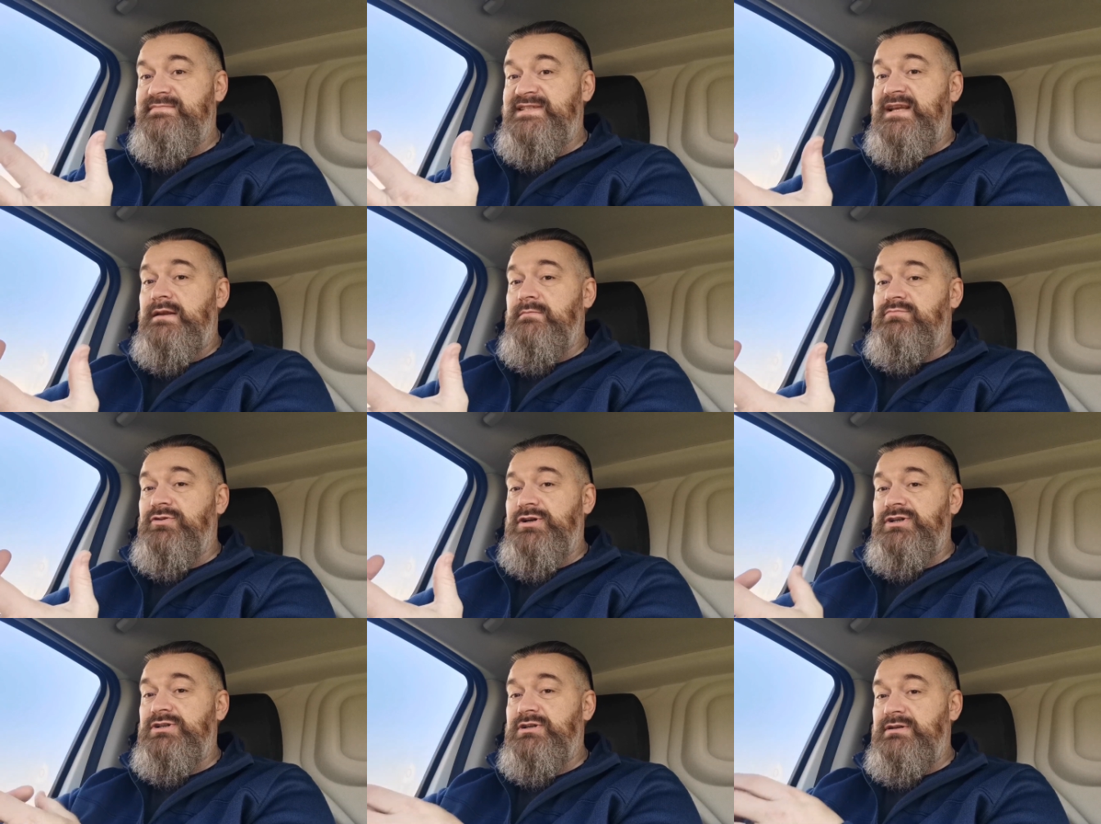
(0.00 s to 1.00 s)

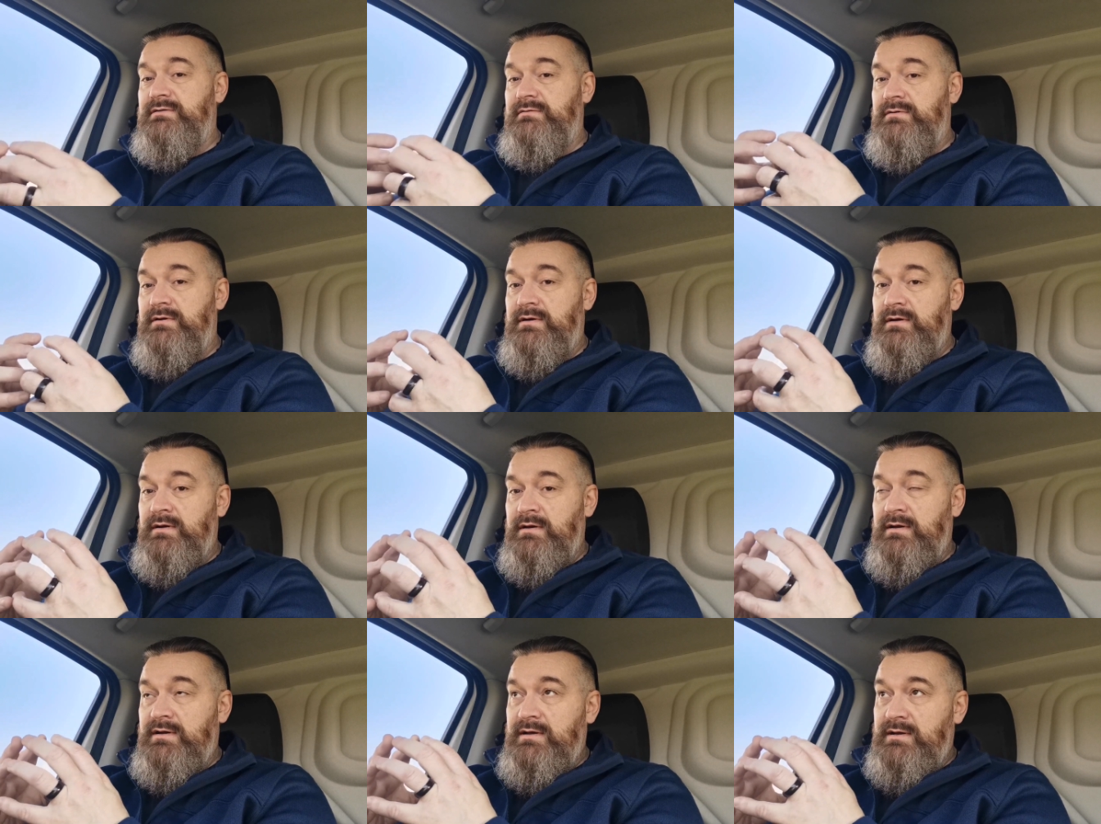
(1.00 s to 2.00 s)
celebration
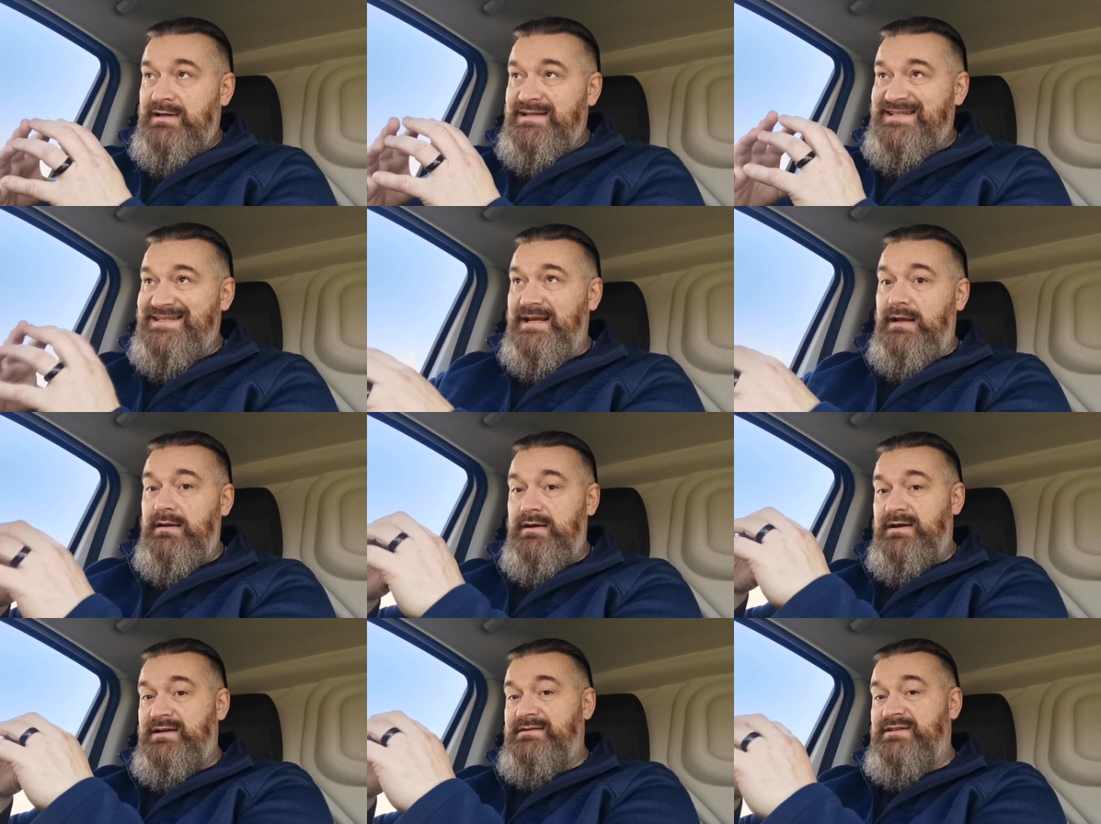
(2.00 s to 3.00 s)
set
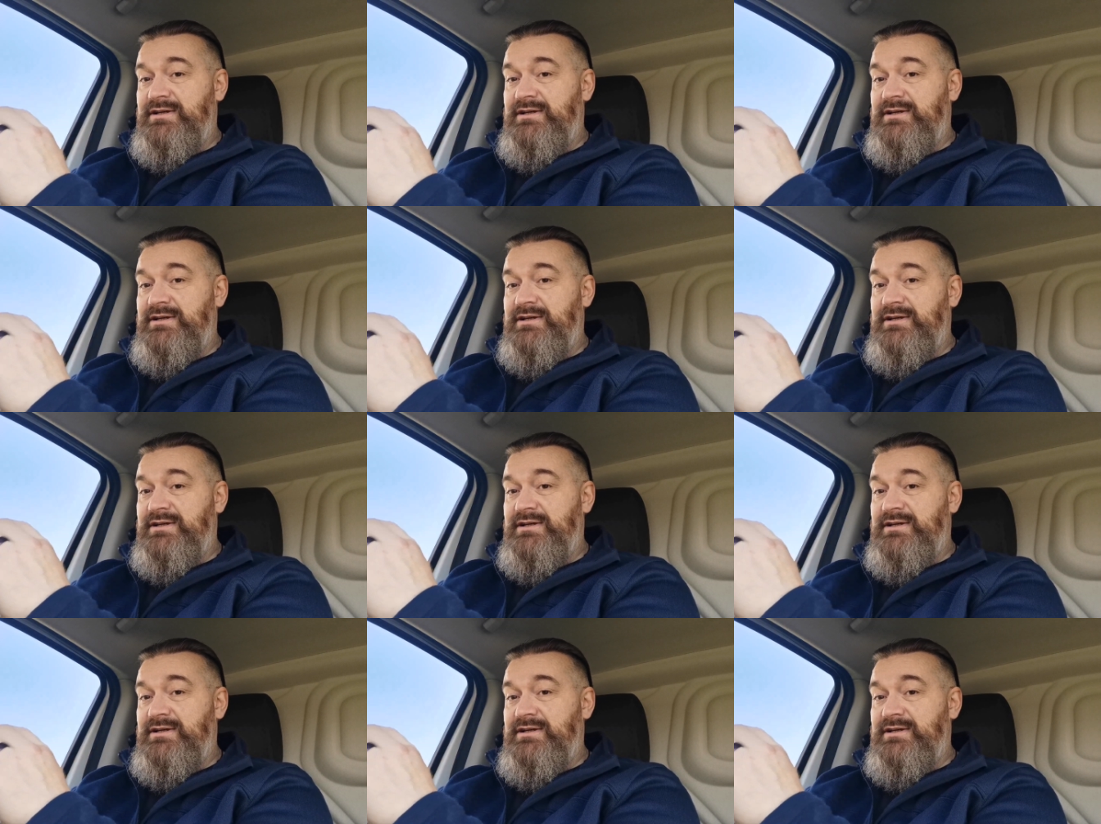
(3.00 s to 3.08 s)
at a